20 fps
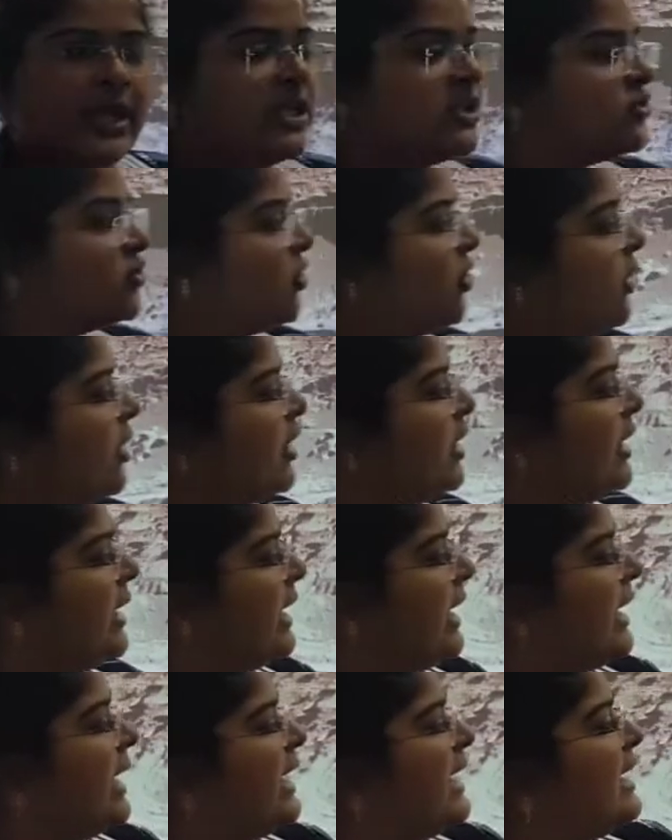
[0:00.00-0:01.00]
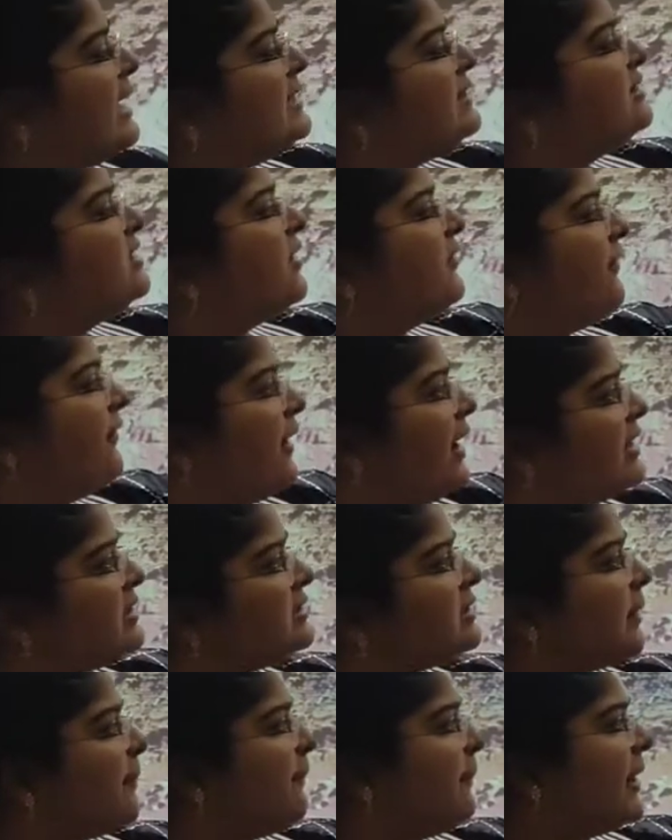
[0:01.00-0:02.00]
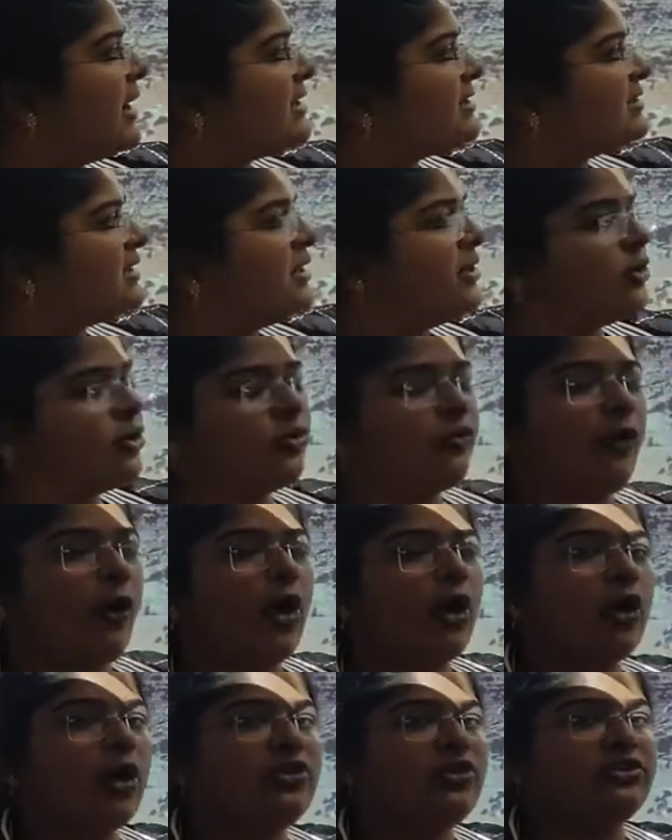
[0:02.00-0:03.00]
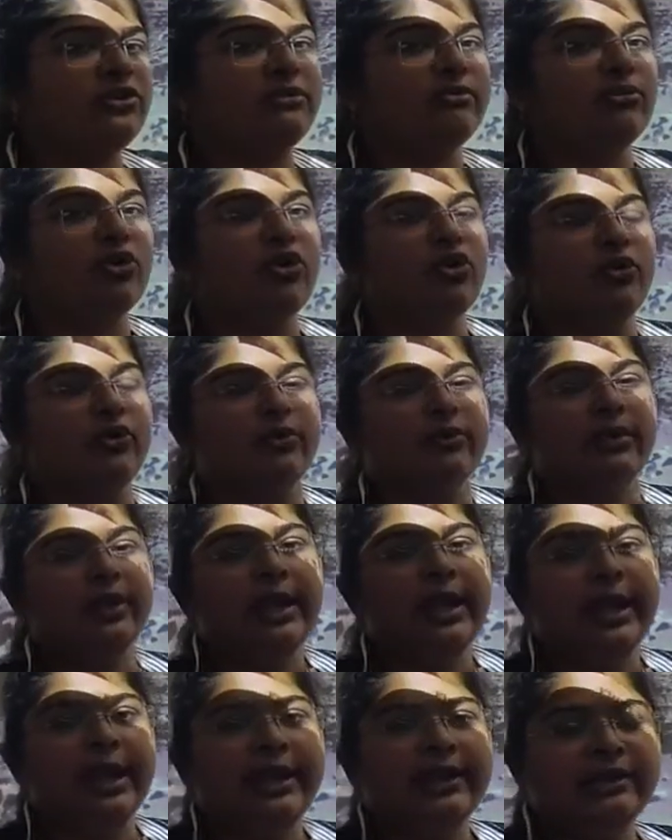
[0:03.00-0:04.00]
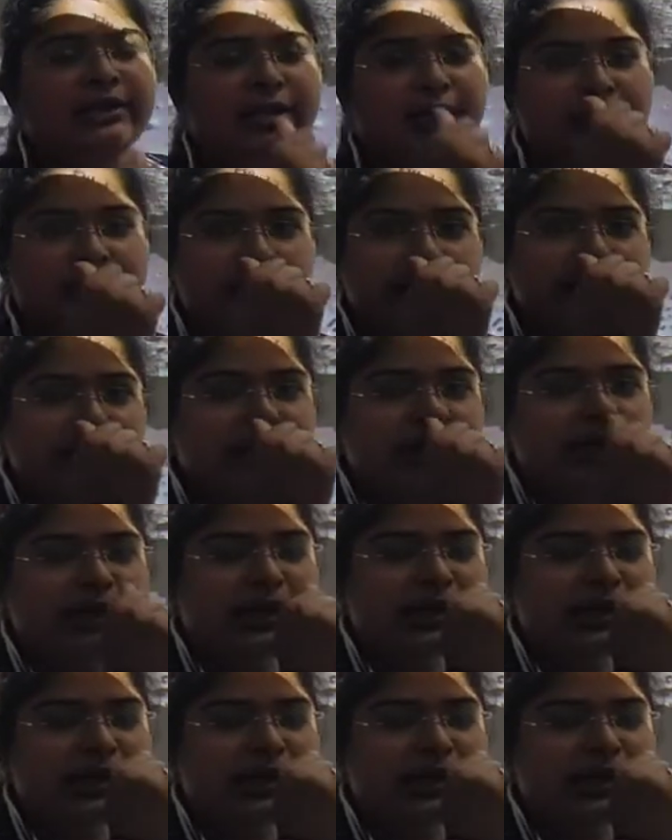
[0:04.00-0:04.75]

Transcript: So he is the first person to walk on the moon, and the name was